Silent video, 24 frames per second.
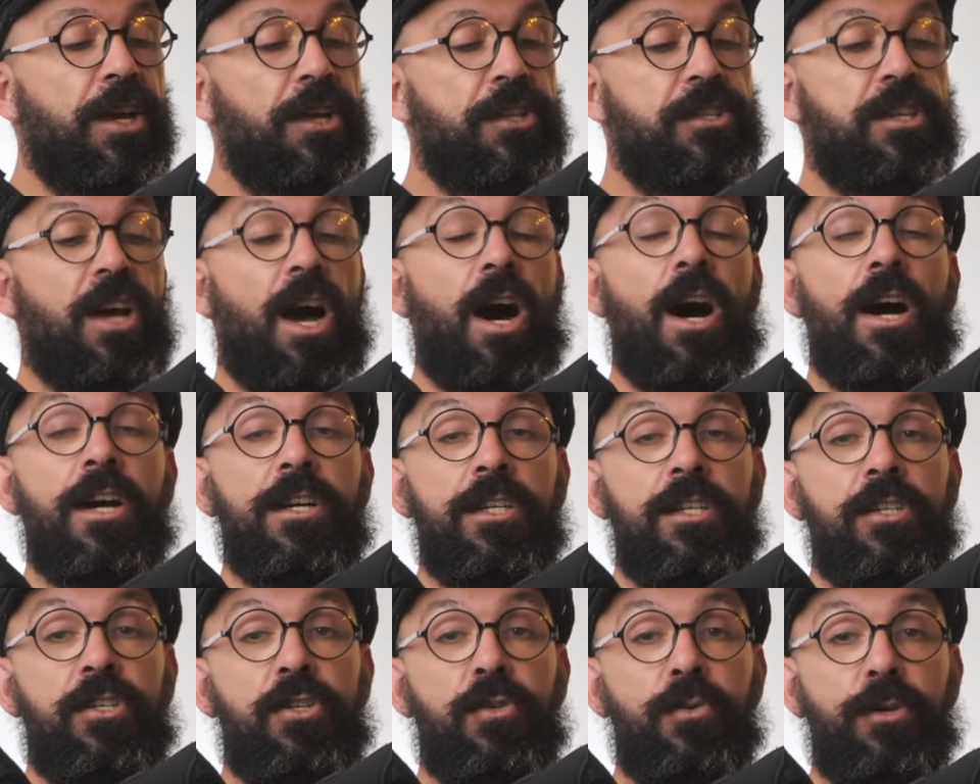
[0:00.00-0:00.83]
it's
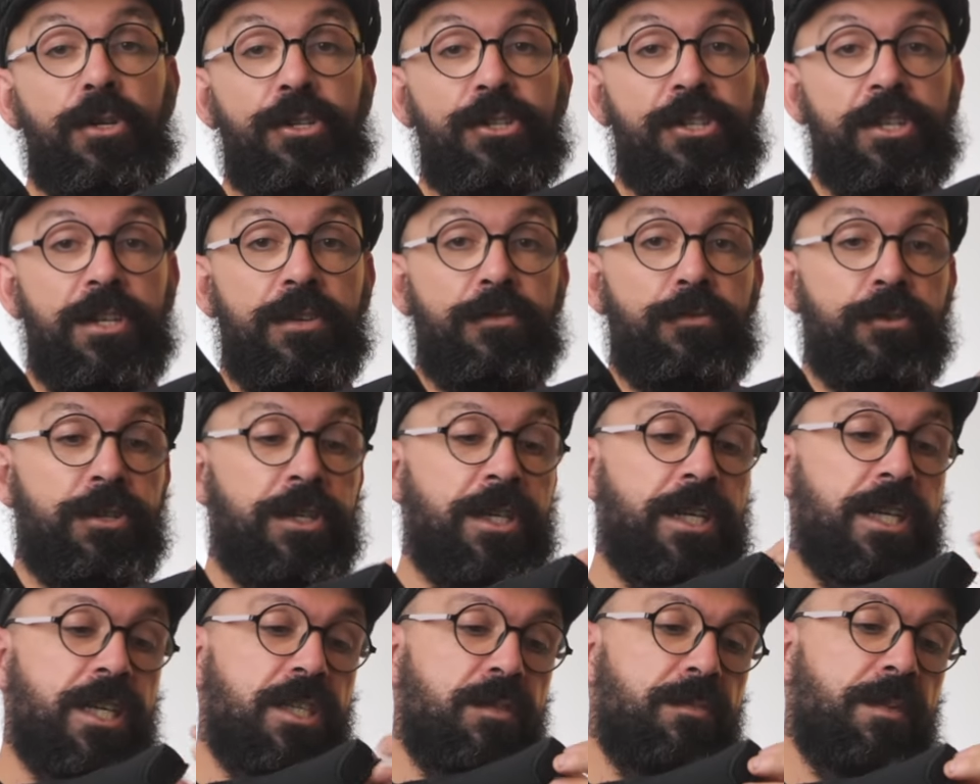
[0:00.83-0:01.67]
harder to achieve with
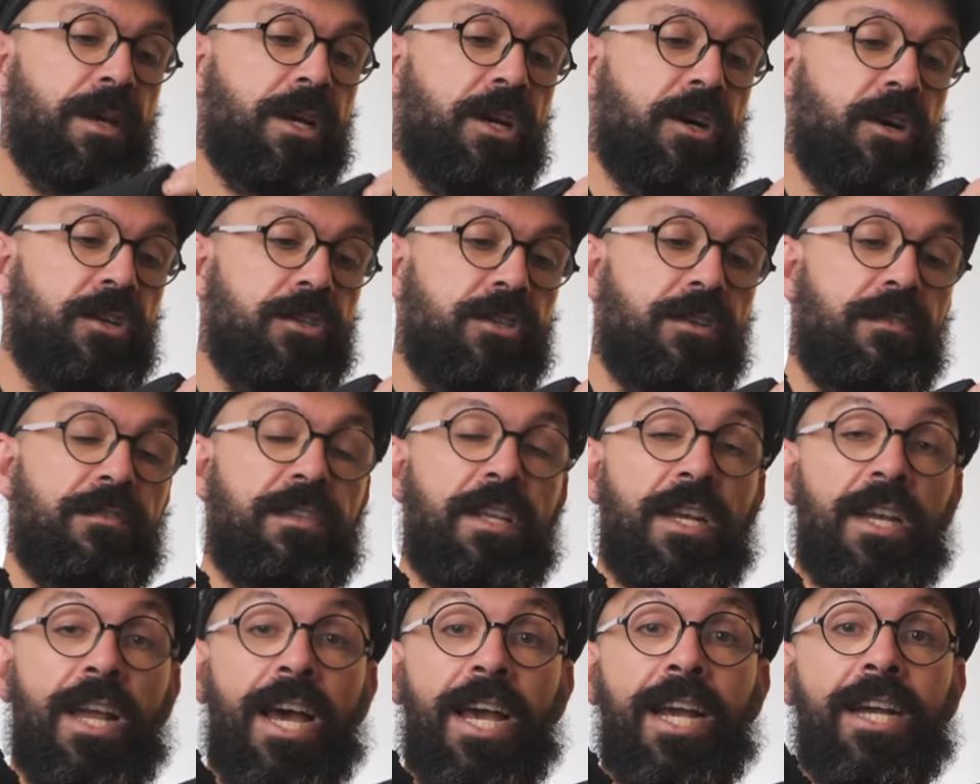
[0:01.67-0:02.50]
this because of
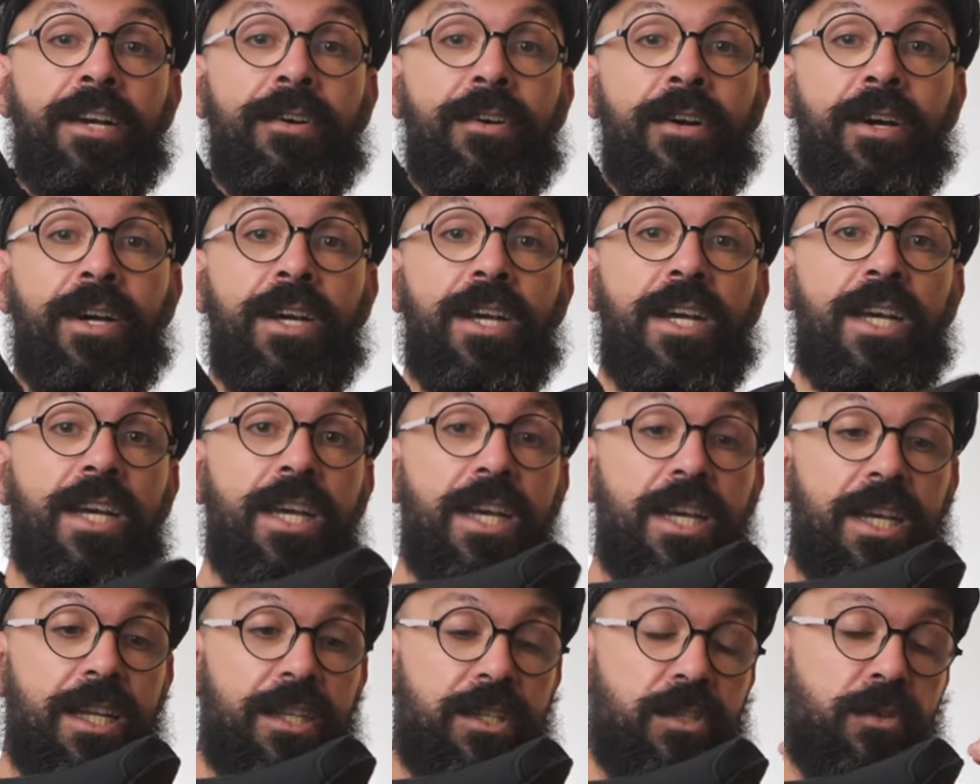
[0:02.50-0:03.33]
the lycra.
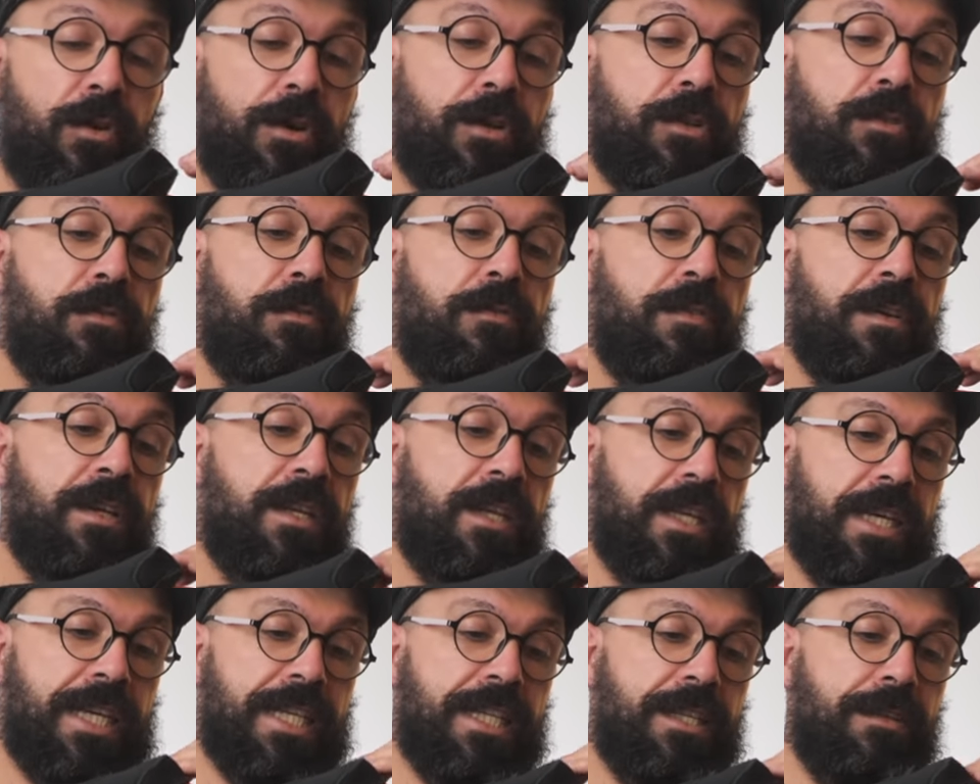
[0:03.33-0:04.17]
It's going to
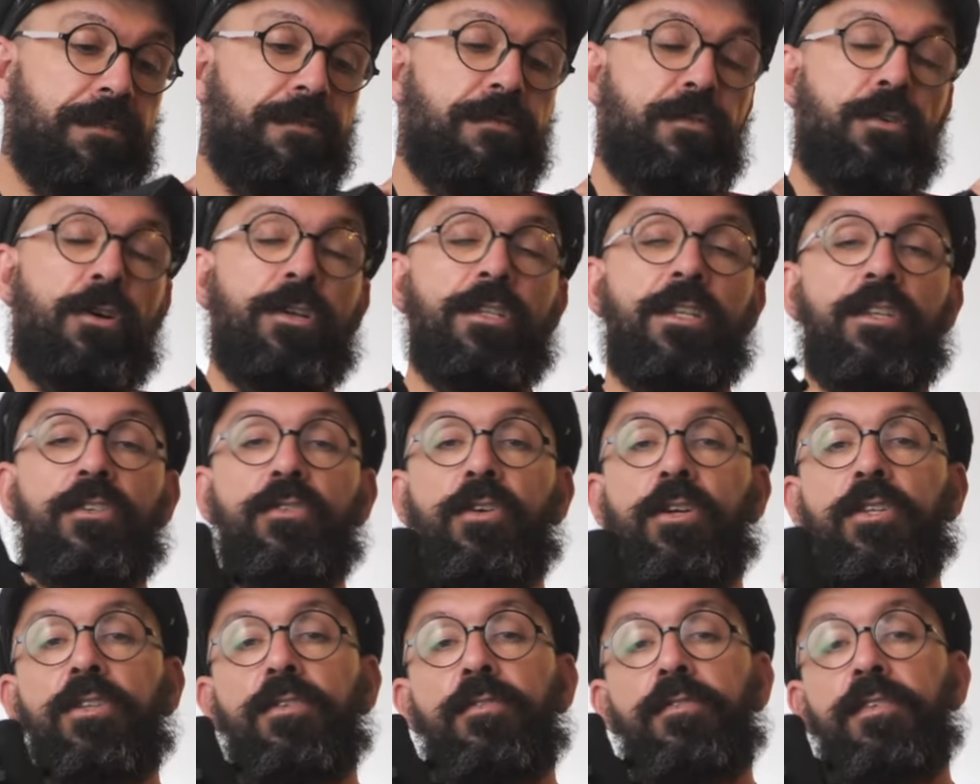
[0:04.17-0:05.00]
feel in the front, it's
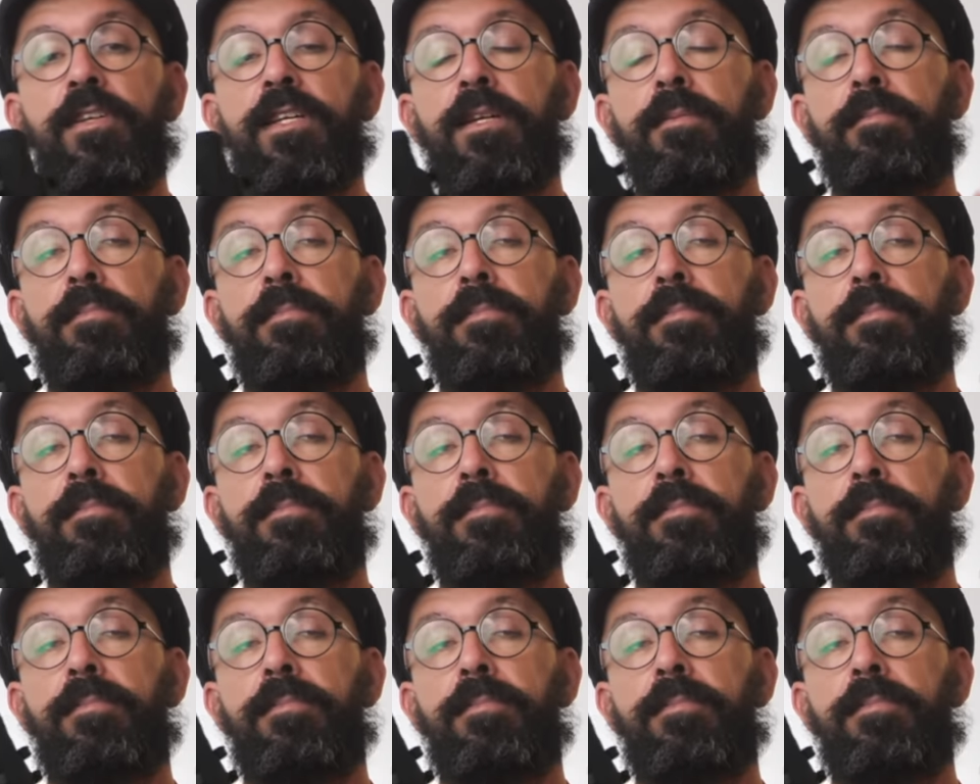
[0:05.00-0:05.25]
going to feel a